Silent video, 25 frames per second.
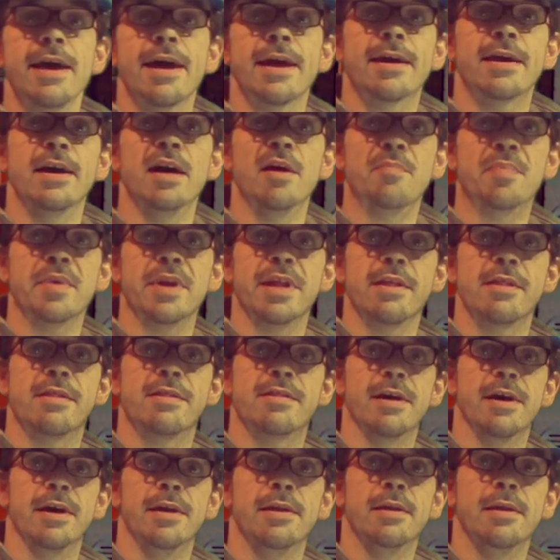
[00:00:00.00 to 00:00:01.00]
got company,
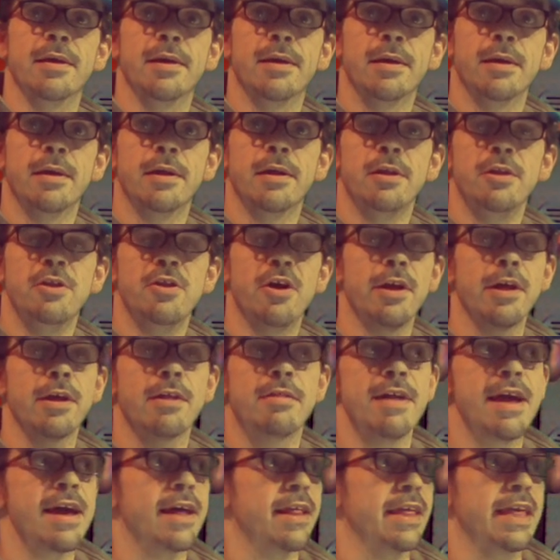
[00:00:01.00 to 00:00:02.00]
son. Not
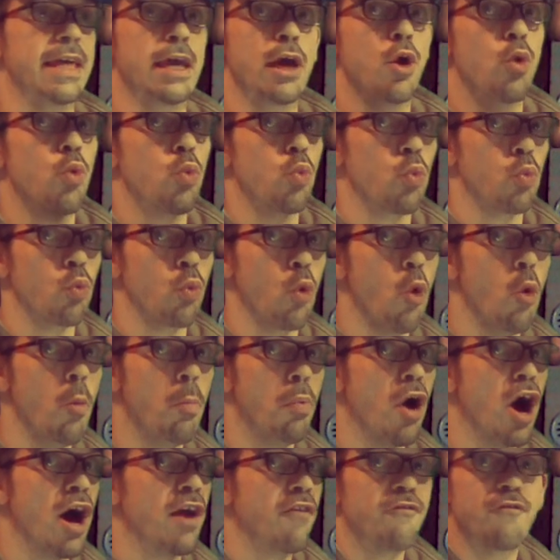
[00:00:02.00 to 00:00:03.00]
exactly
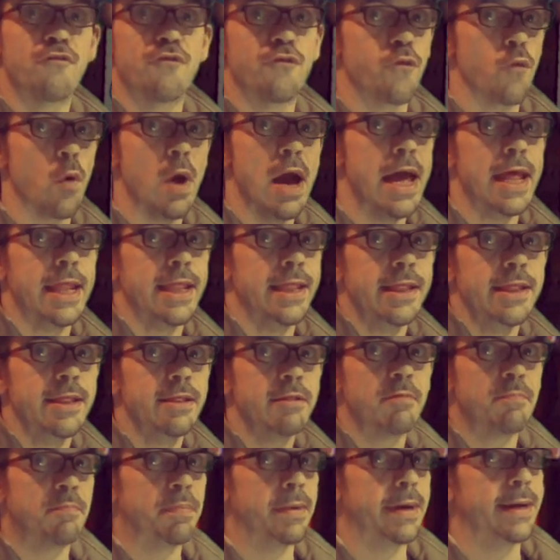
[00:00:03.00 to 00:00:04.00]
robot
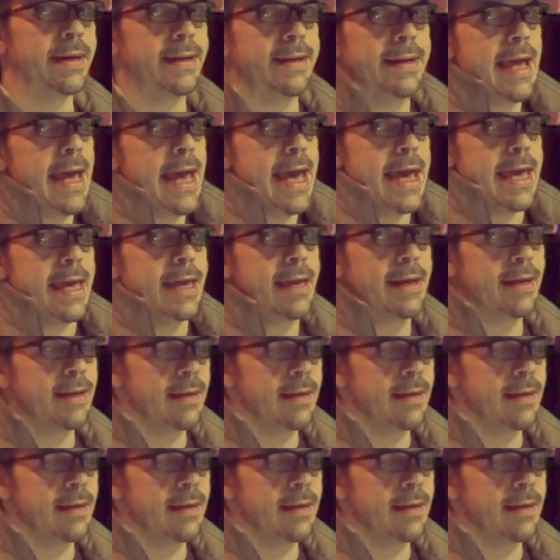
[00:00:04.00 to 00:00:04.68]
friends, but hey.